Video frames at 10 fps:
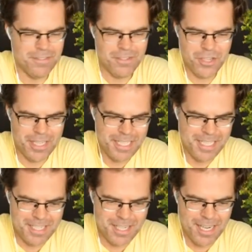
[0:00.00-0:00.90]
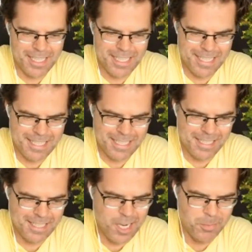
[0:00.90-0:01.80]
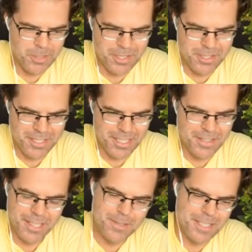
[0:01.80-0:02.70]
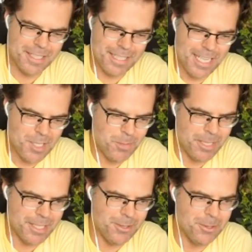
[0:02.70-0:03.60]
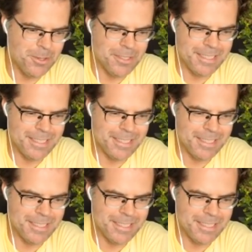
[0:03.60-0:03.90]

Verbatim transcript: Chinese goddess a couple years ago, and I was like, that's pretty cool.